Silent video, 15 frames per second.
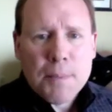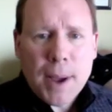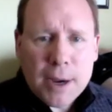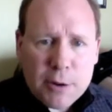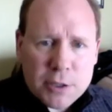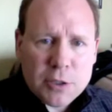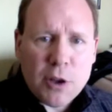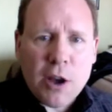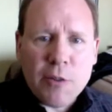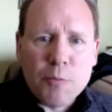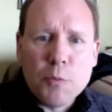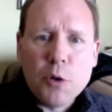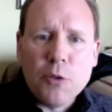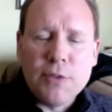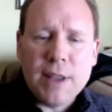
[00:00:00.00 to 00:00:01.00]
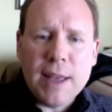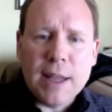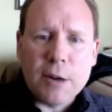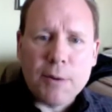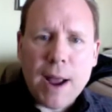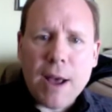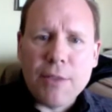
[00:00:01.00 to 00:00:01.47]
Microsoft moved
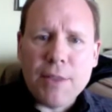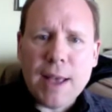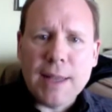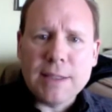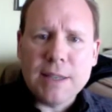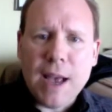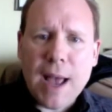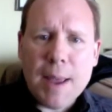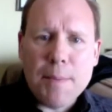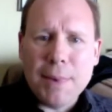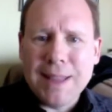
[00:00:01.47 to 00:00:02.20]
in around that time